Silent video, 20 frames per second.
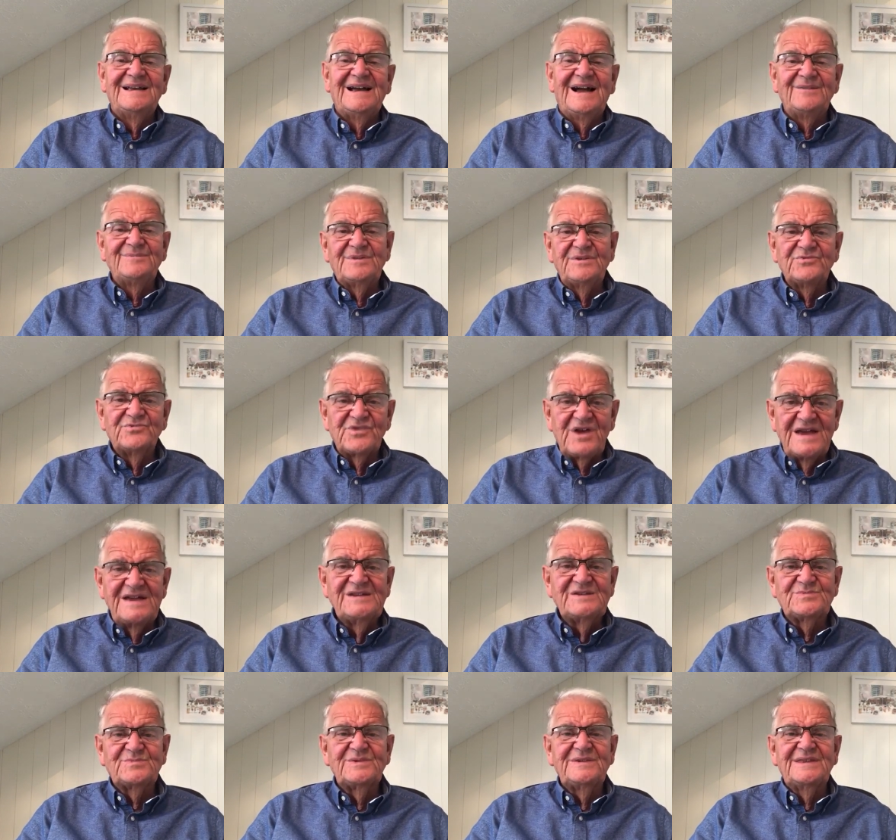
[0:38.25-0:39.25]
I've been
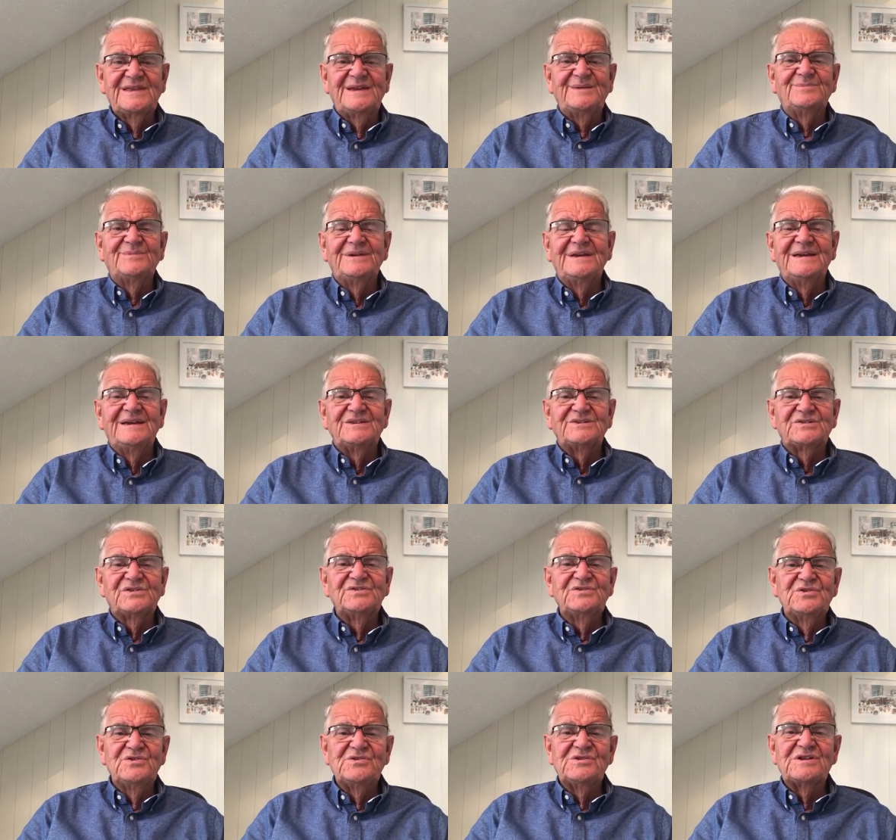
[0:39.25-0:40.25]
raised with him to
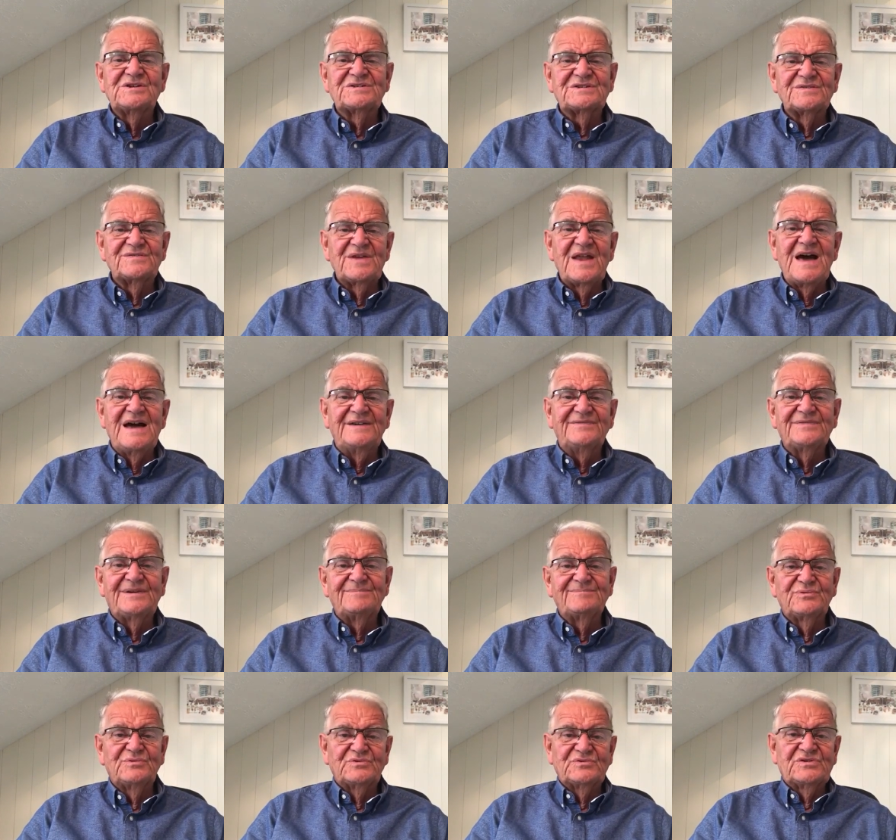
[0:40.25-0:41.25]
newness of life.
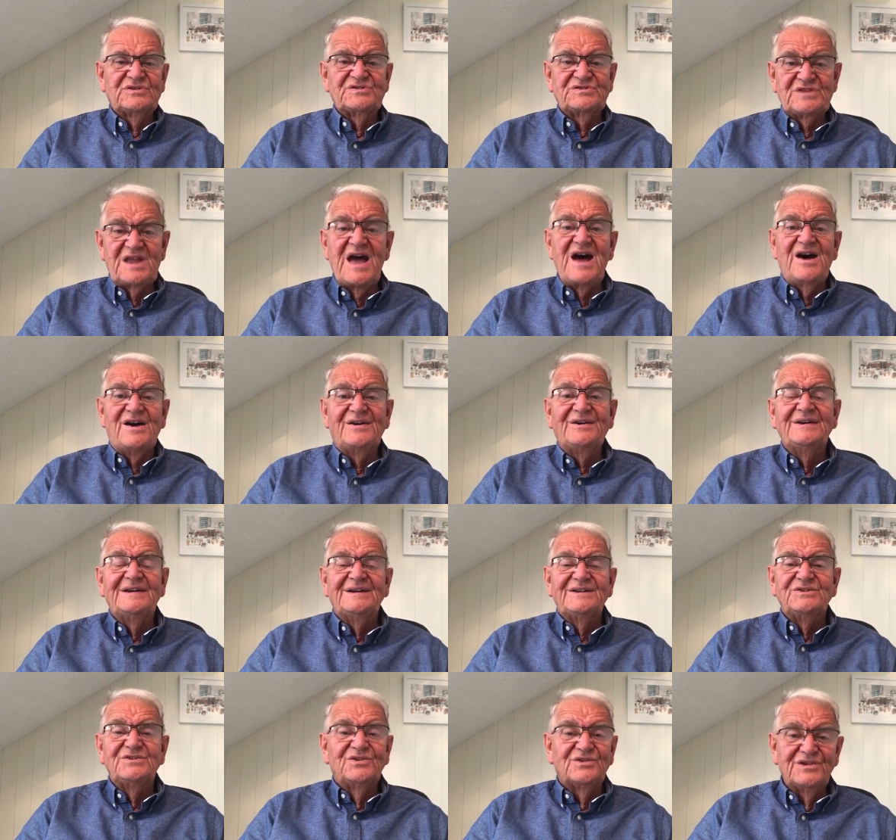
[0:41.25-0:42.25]
And Paul says, now
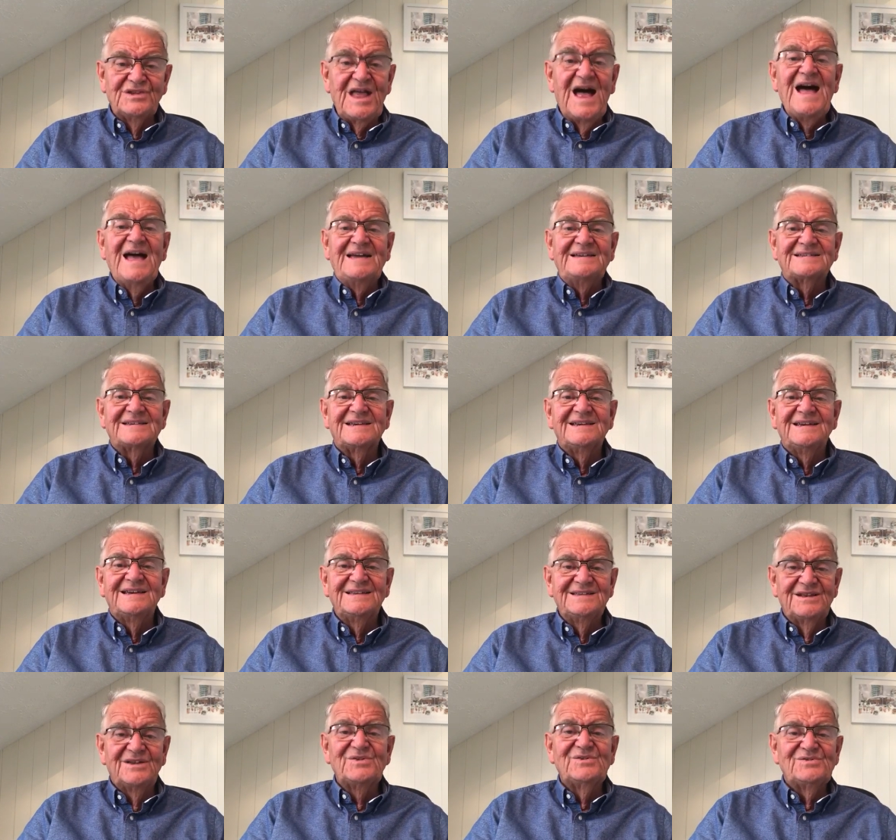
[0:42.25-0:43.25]
you're light
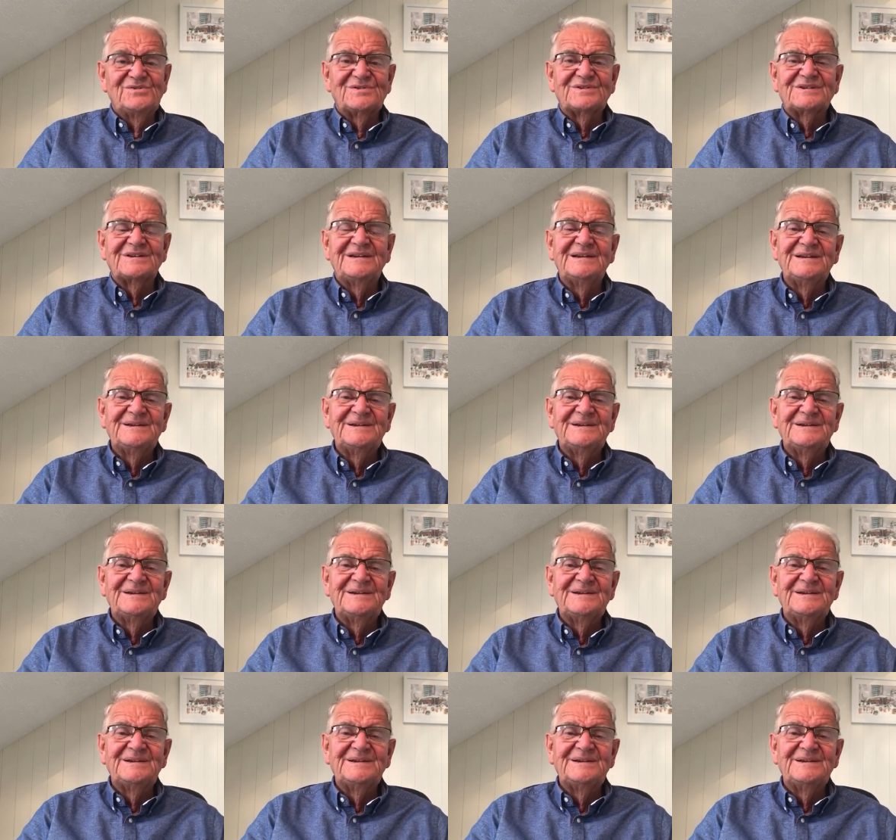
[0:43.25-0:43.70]
in the Lord.